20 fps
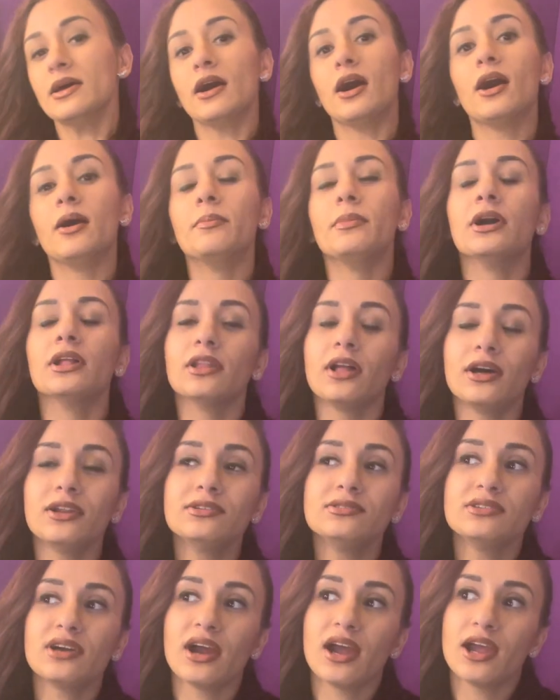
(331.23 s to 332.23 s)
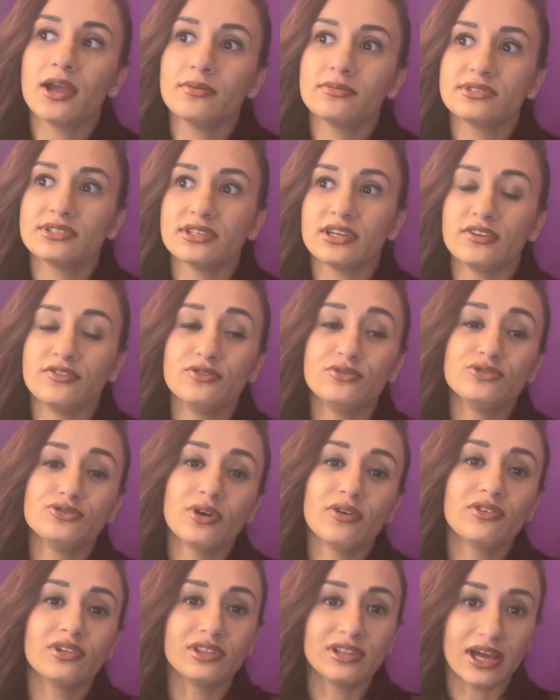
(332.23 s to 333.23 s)
A lot of times, if you do
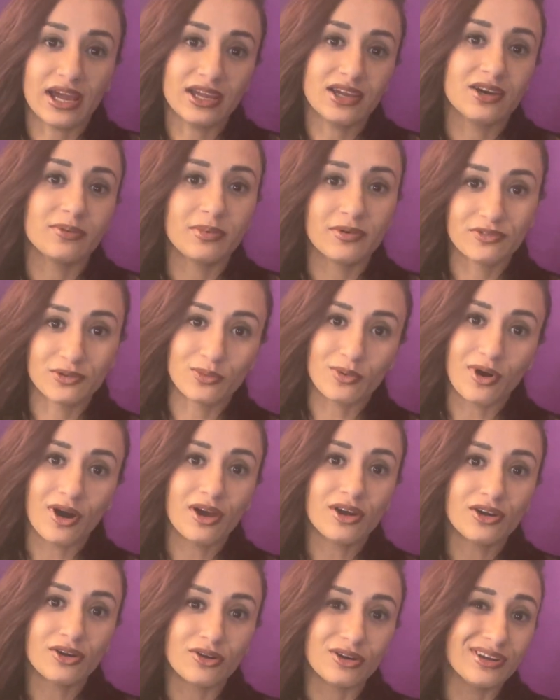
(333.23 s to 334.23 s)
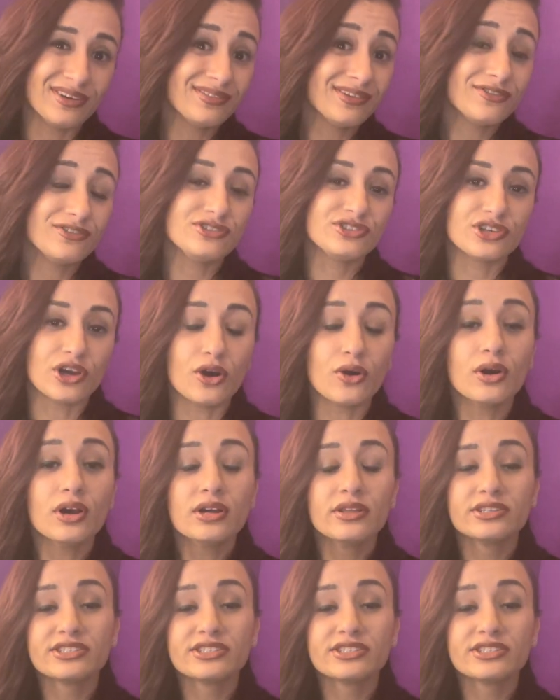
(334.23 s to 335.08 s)
have a light above the water, or even if you don't,